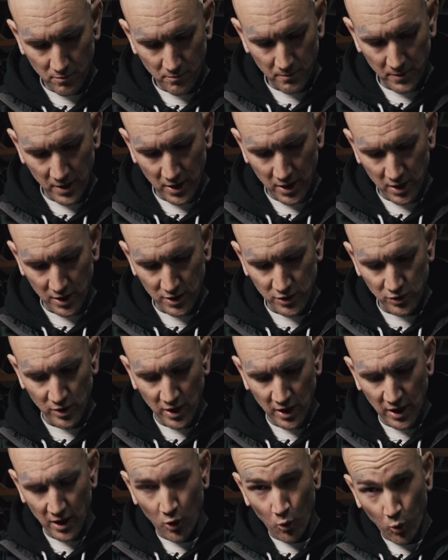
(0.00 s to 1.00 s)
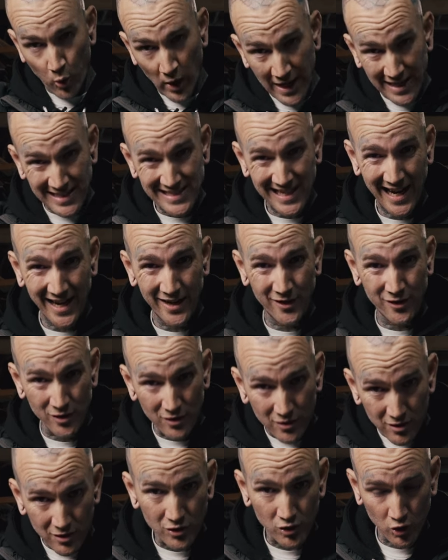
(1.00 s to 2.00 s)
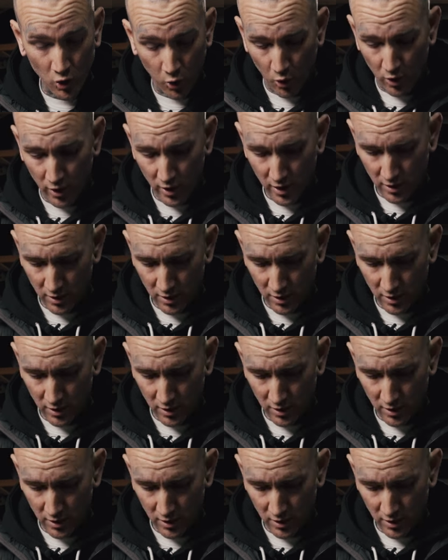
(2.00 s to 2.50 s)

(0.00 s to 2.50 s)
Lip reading: because you get a way tighter torque